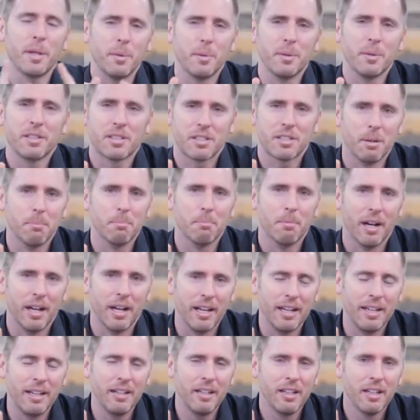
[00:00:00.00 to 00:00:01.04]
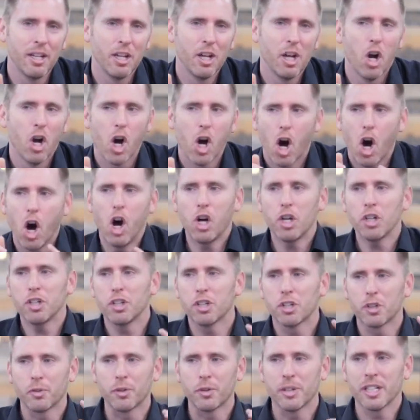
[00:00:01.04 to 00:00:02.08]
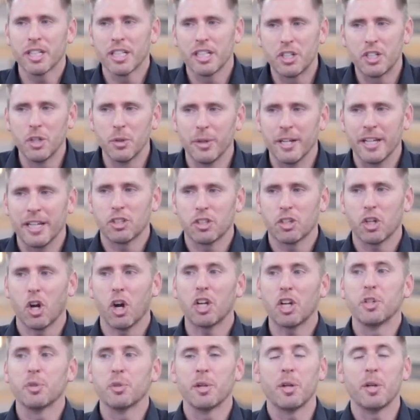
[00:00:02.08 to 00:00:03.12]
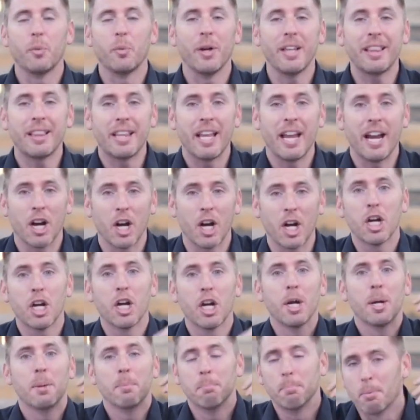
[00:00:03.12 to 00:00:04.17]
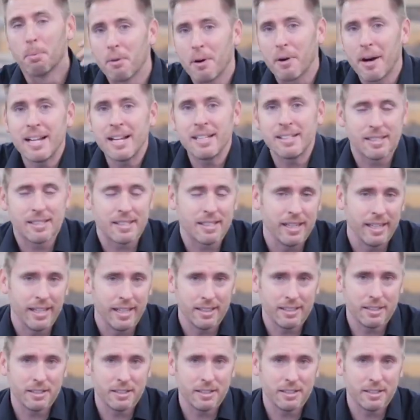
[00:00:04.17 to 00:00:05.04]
with somebody, all you're really doing is arguing with their brain instinct.